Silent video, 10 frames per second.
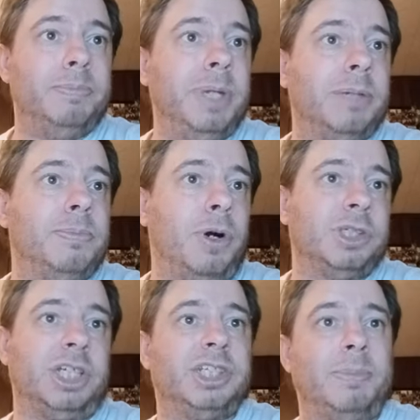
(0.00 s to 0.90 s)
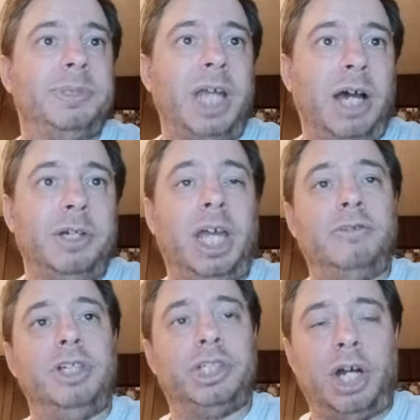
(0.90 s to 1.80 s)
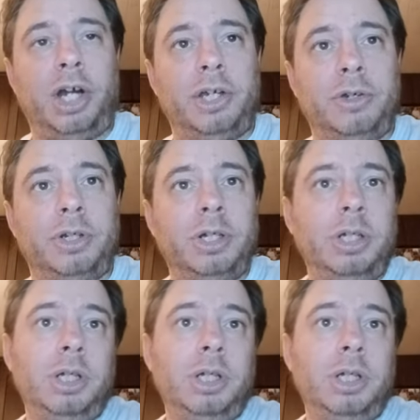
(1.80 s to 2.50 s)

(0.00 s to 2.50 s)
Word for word: Mick Mars has stepped down and retired.